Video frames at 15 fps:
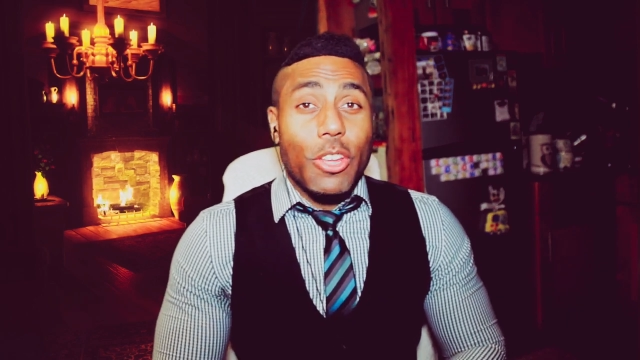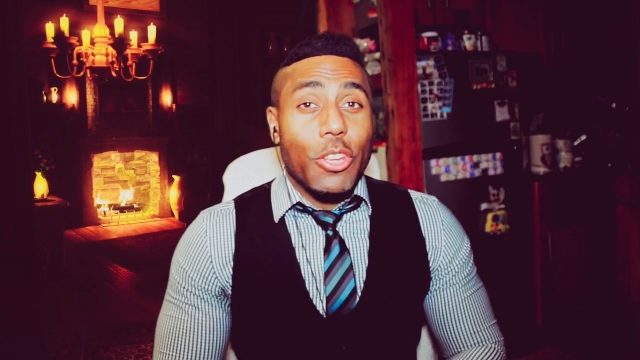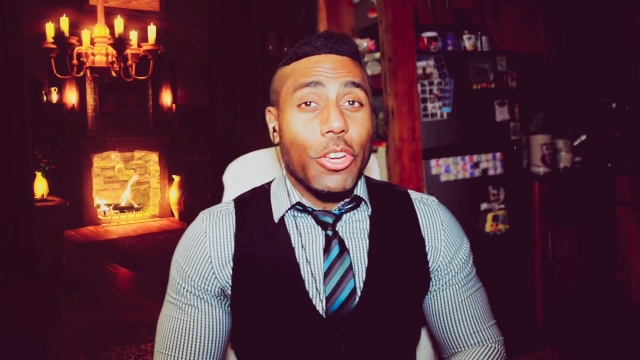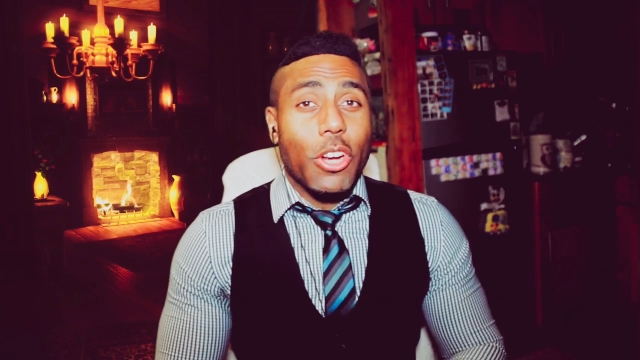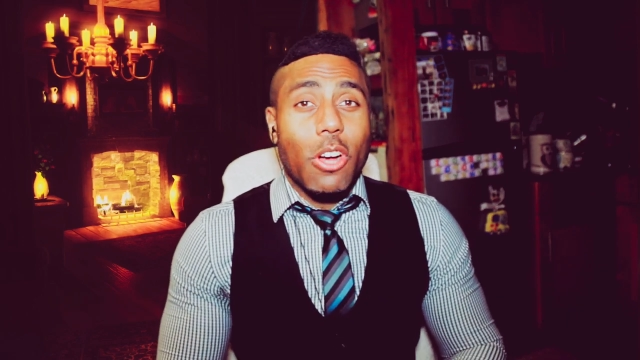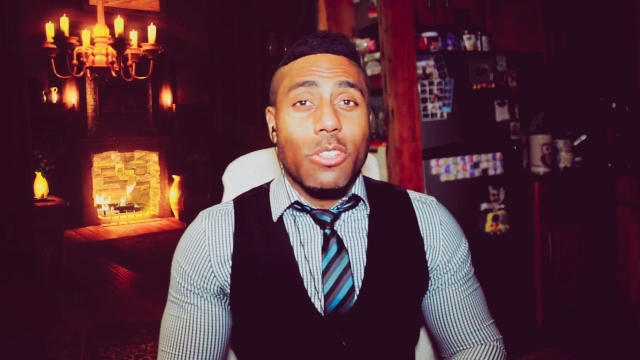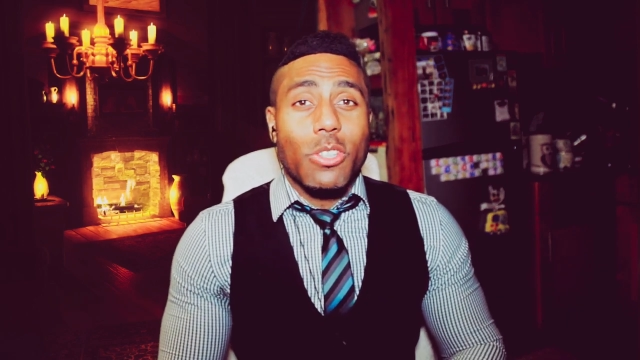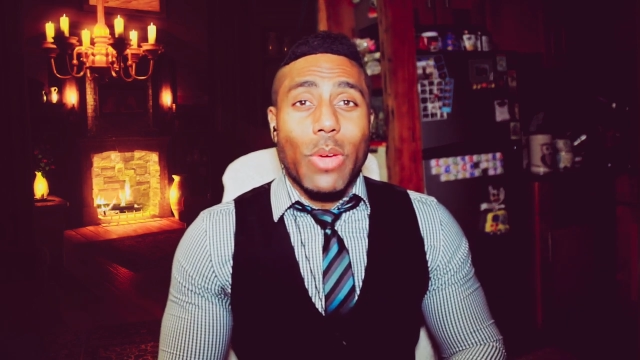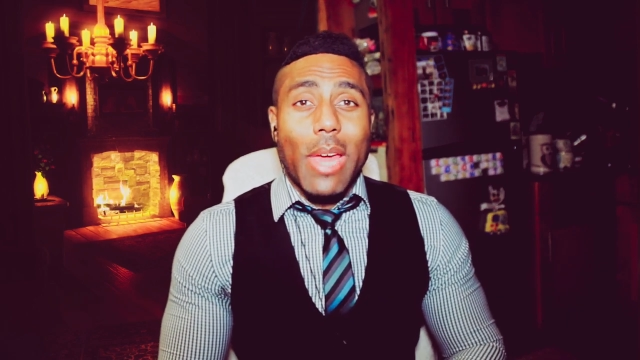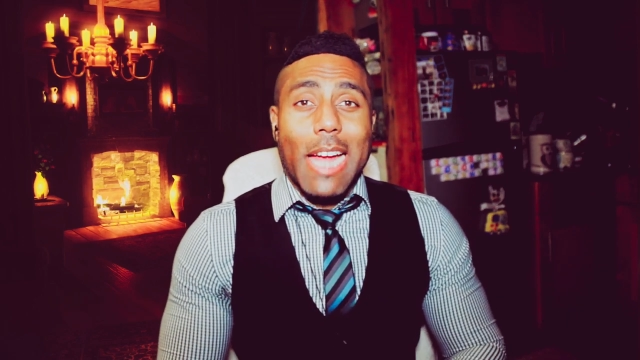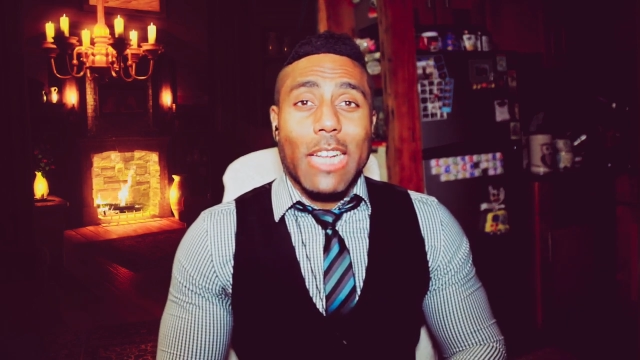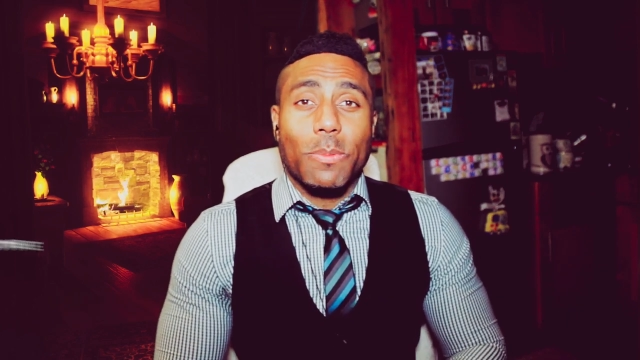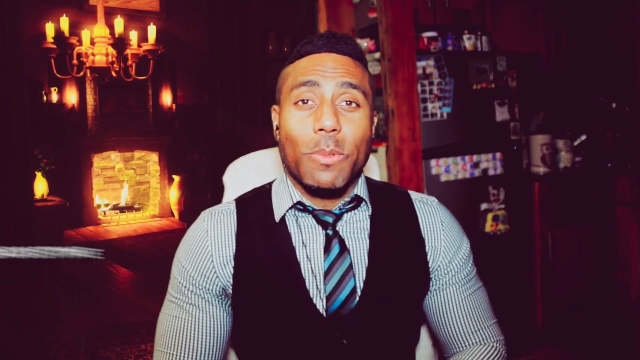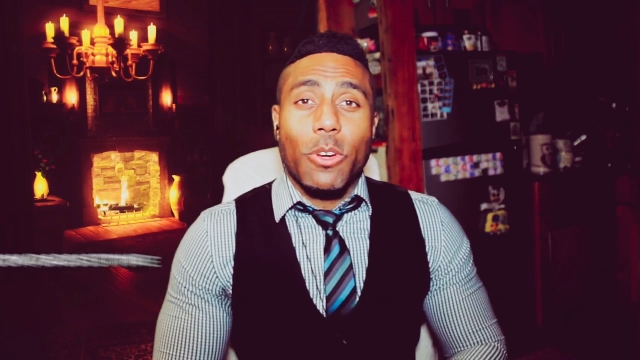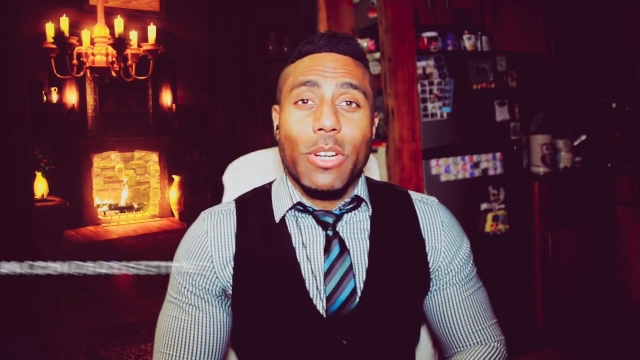You can also
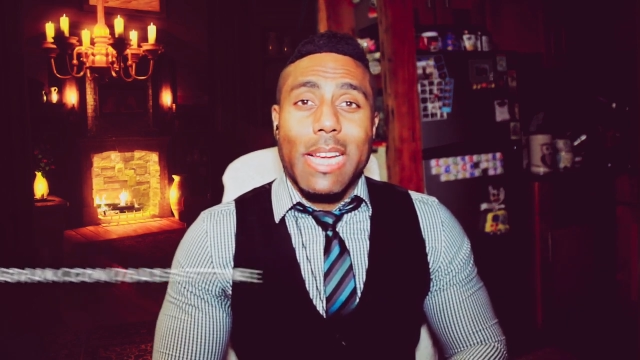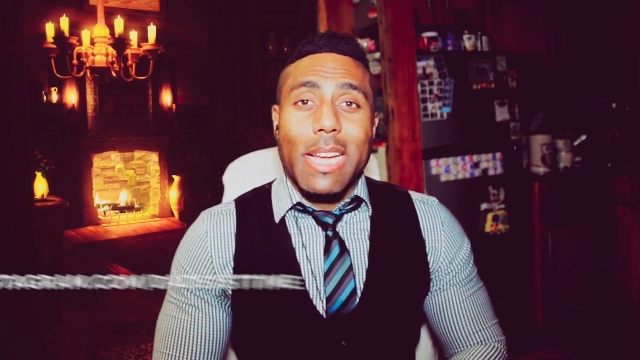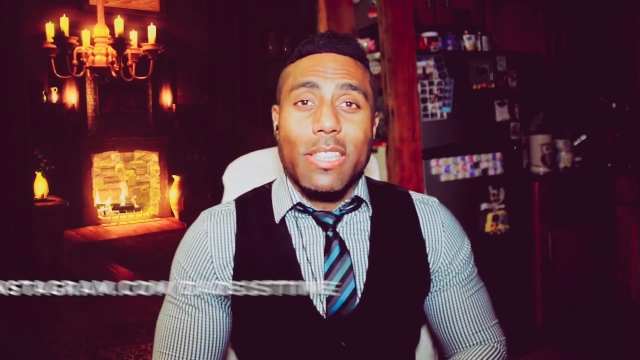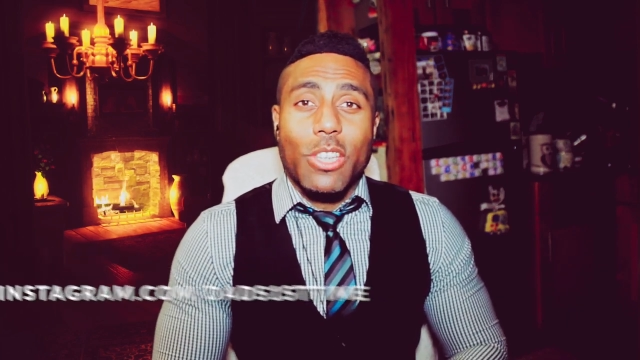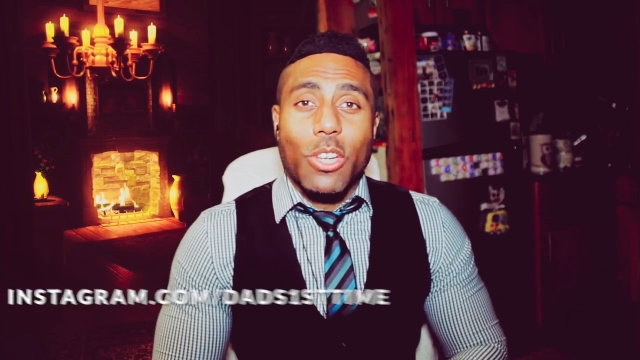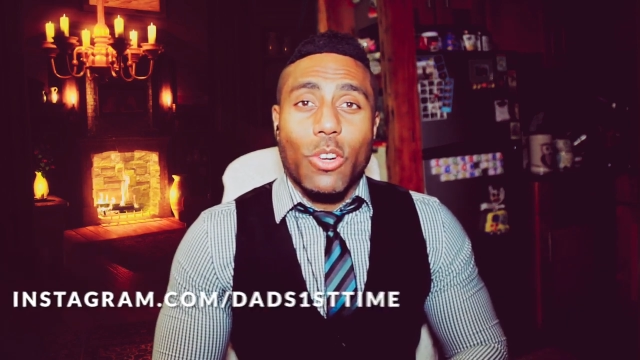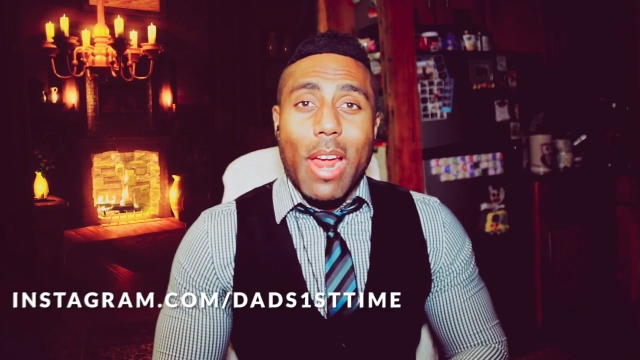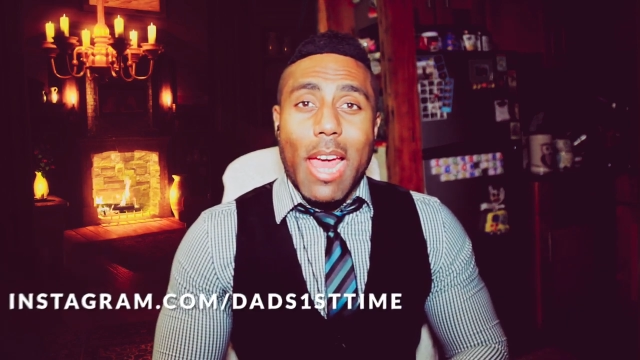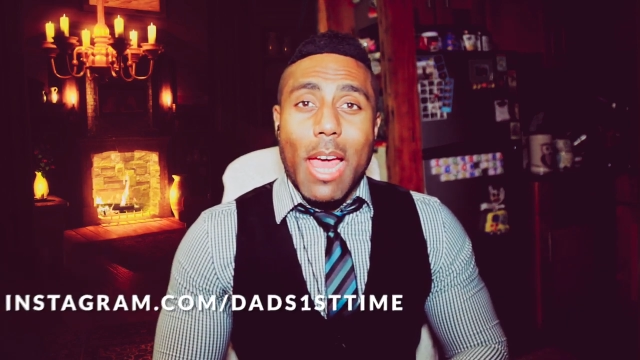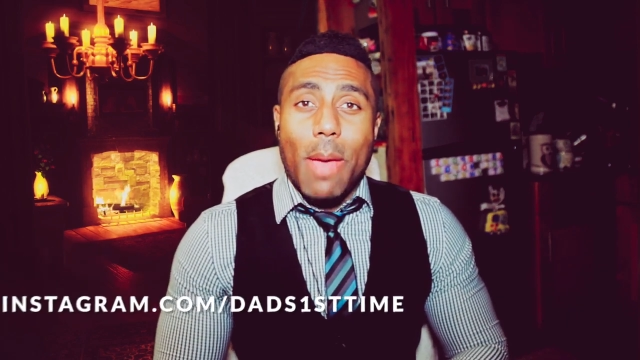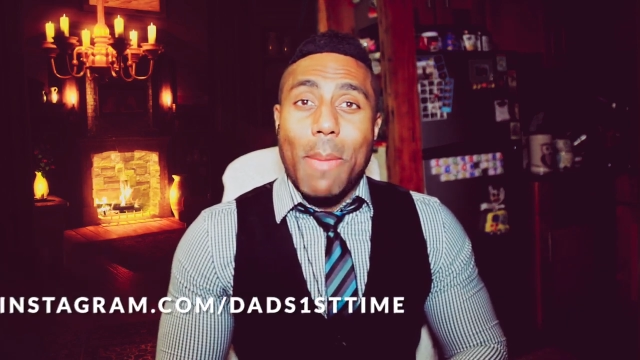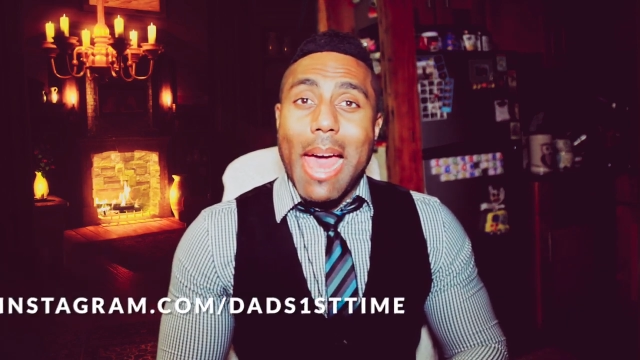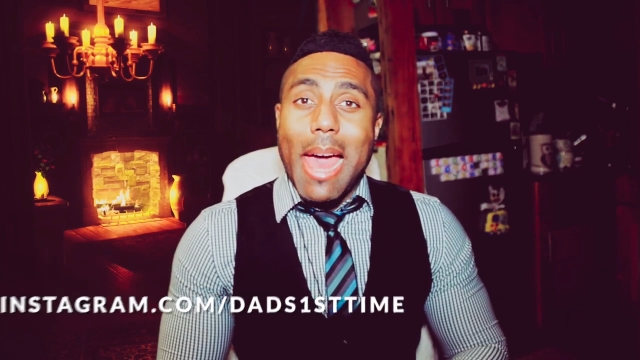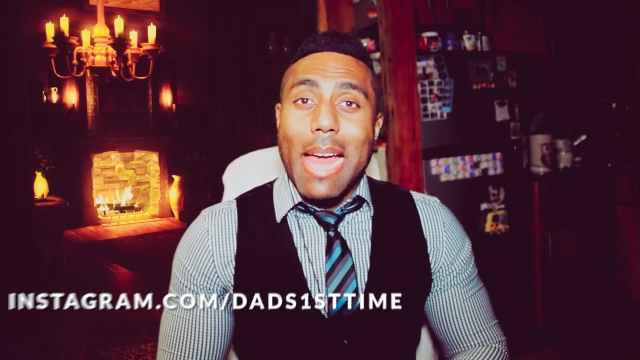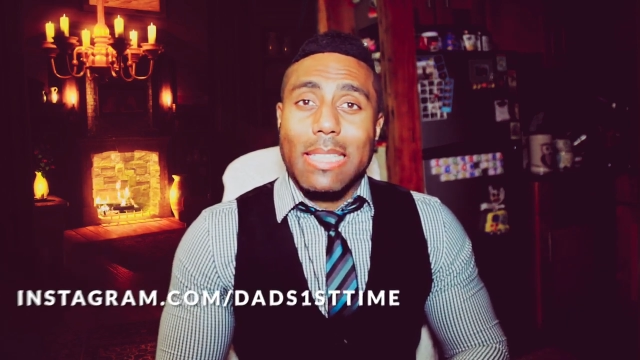catch me on
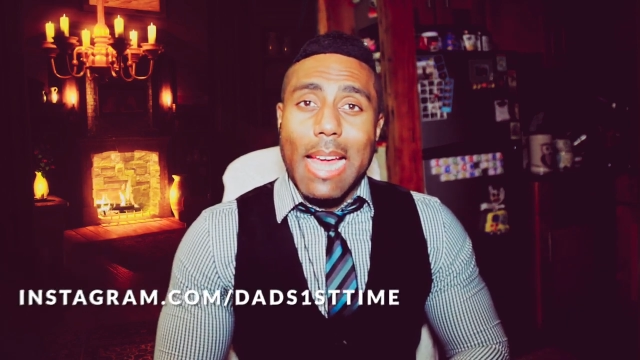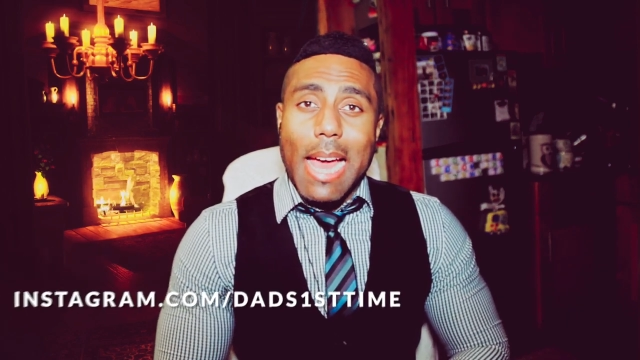Instagram at